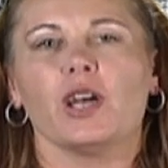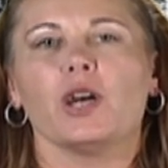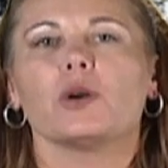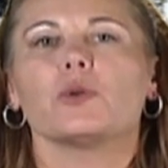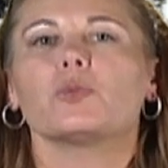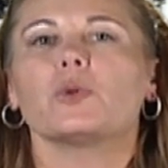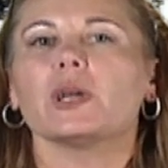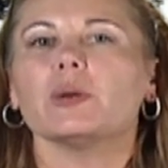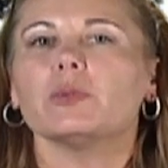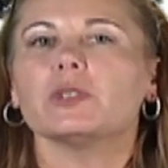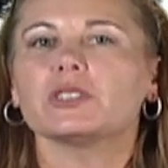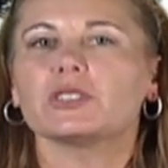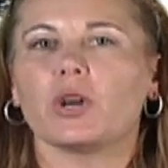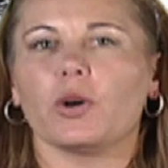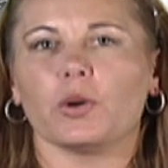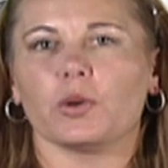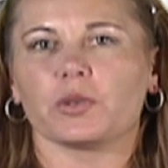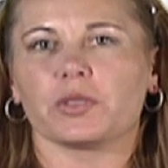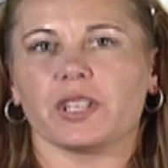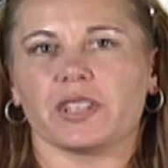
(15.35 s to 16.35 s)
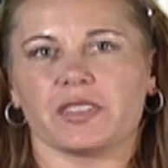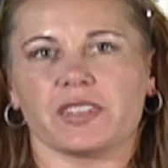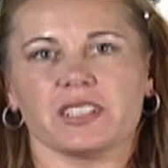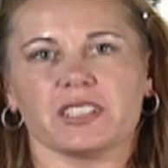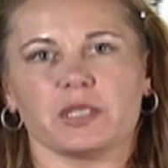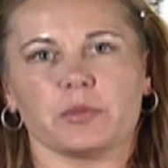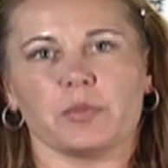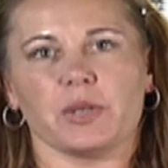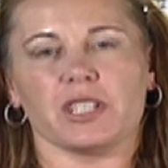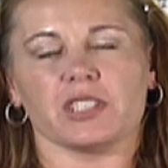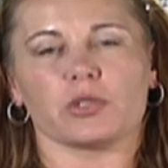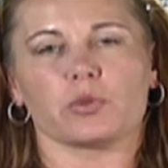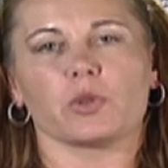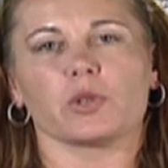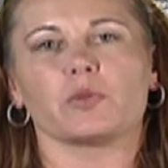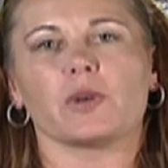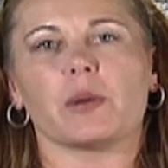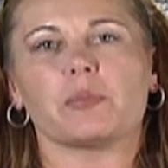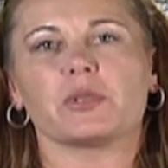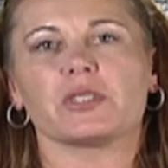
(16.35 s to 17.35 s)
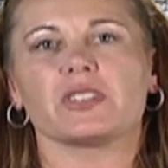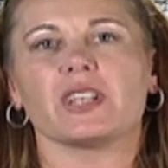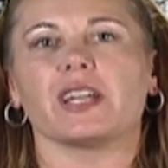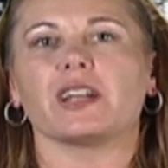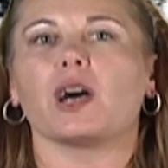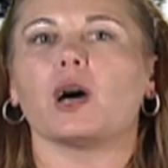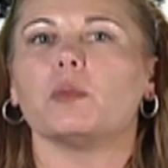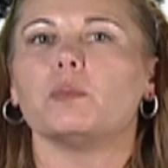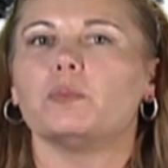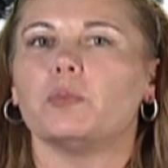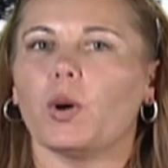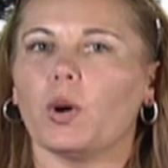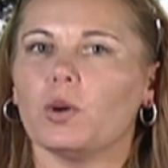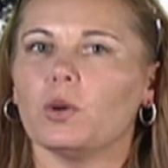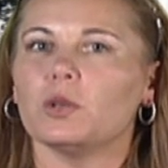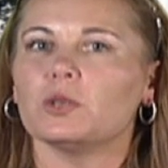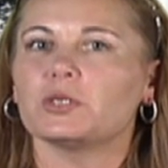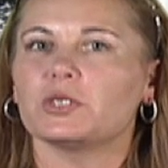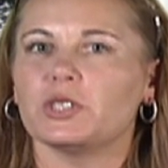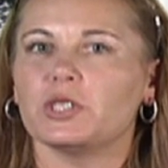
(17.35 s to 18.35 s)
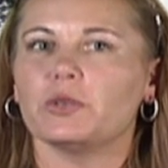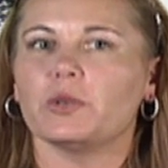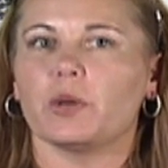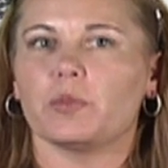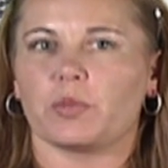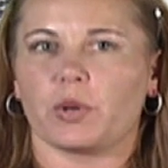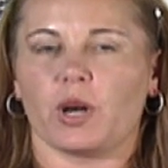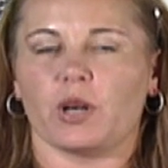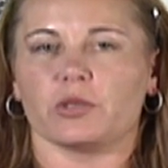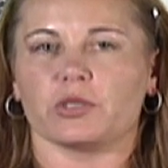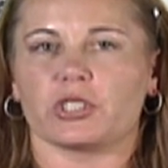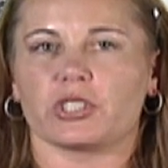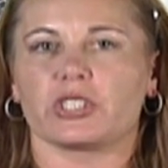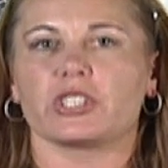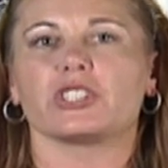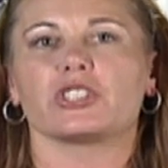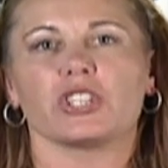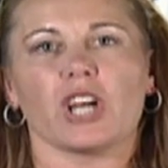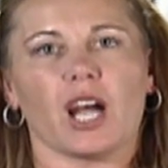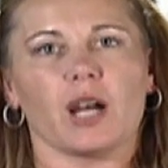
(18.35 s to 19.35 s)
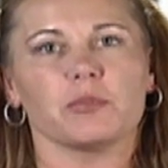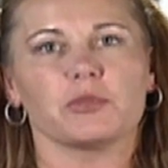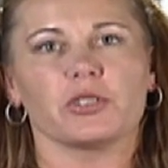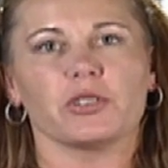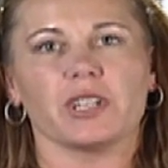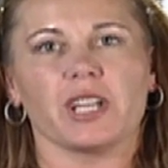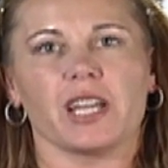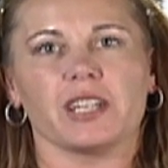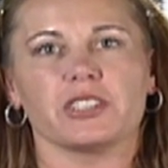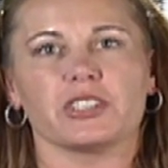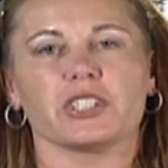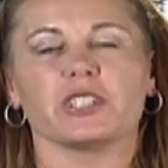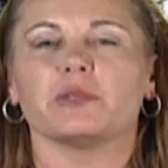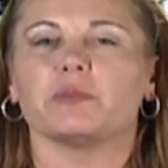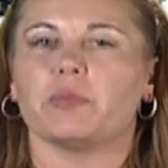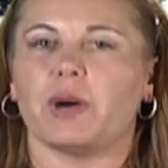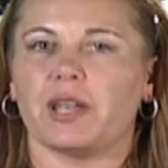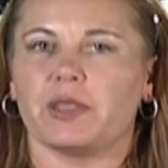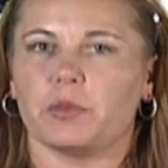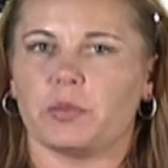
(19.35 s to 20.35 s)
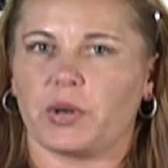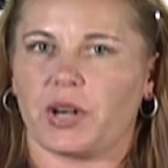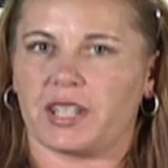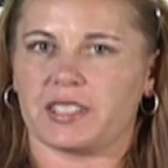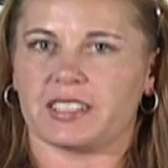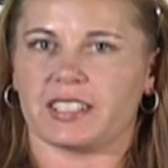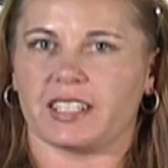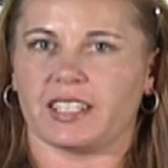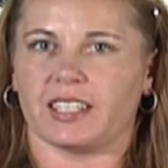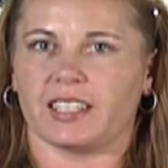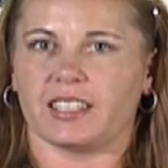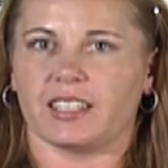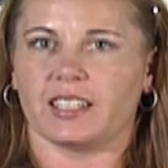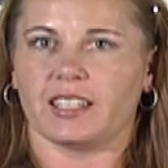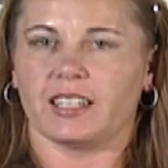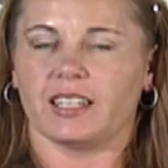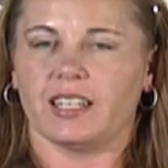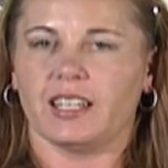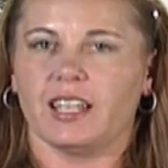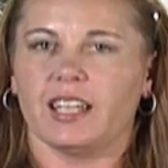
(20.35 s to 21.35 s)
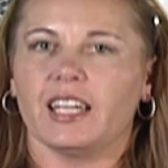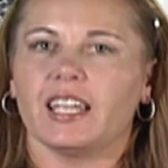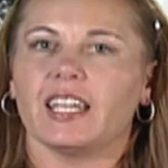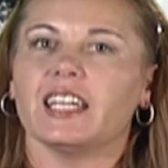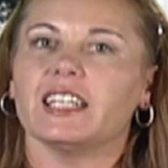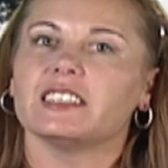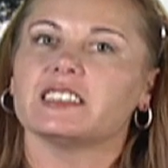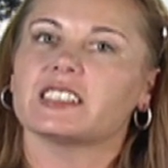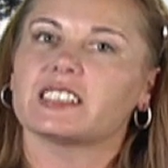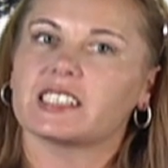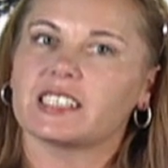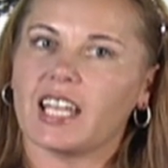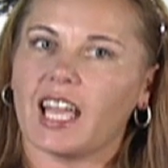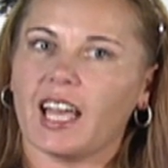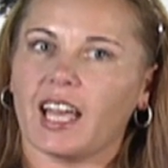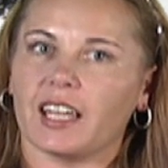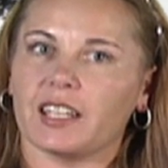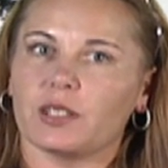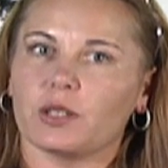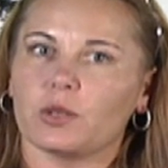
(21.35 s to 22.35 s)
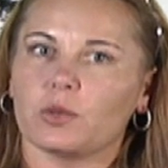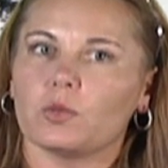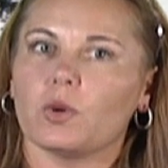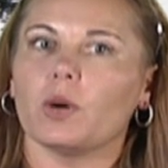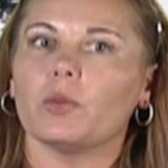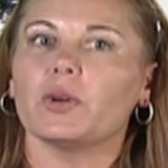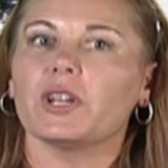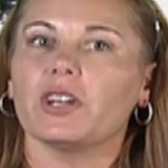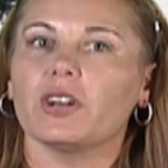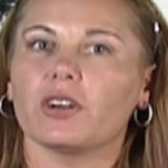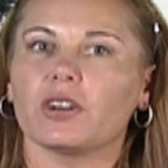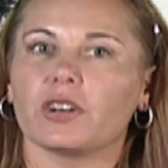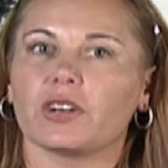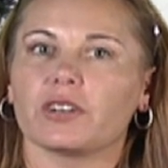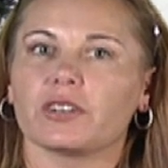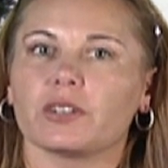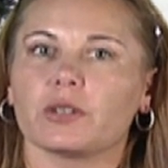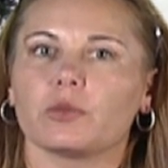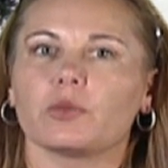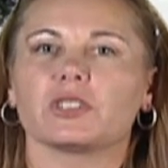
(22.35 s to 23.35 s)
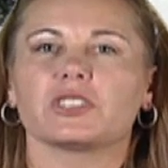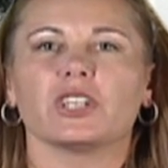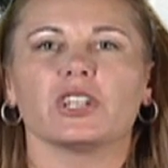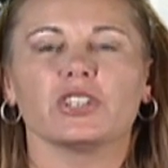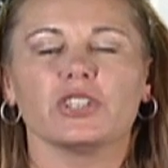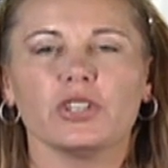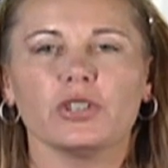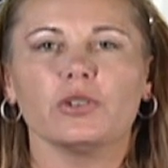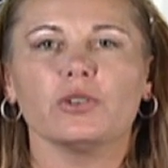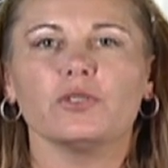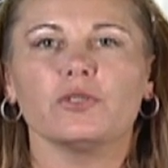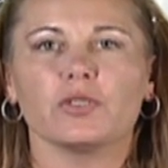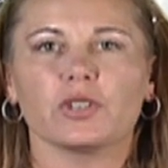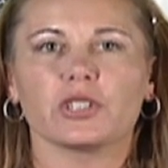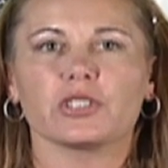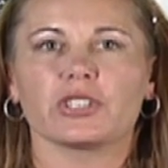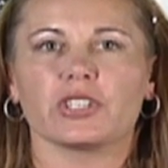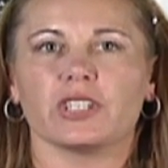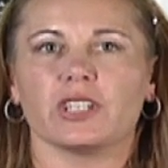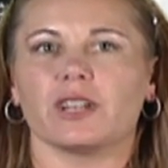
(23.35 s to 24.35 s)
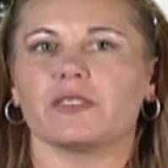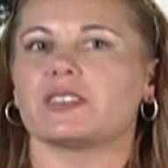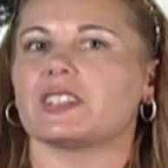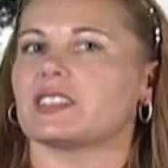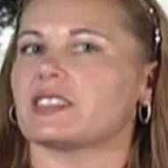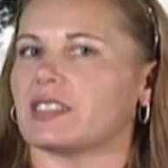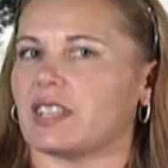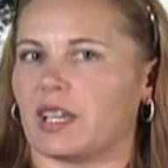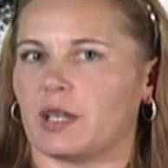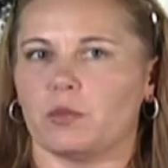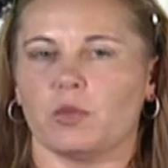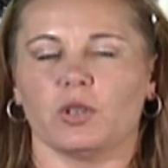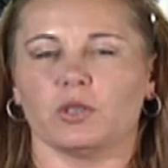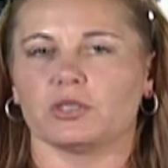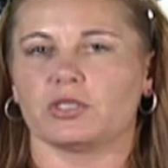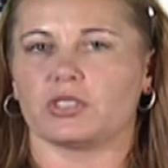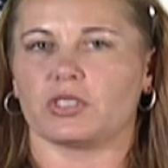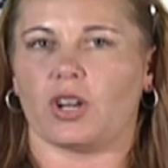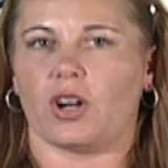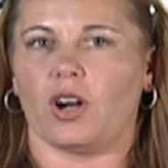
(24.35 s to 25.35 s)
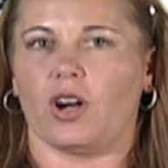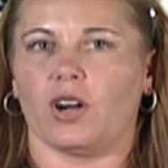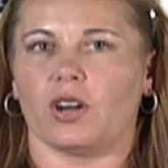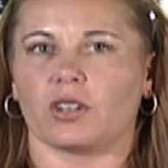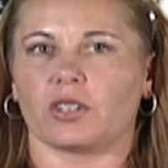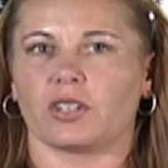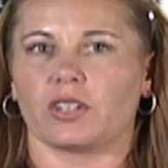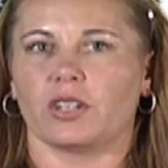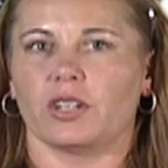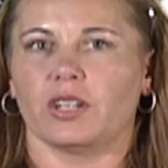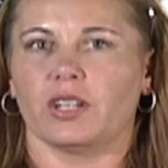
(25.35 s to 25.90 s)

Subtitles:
We were told that this speech would represent a bold new approach to job creation by the president. Instead, what we heard was a new version of the same old song.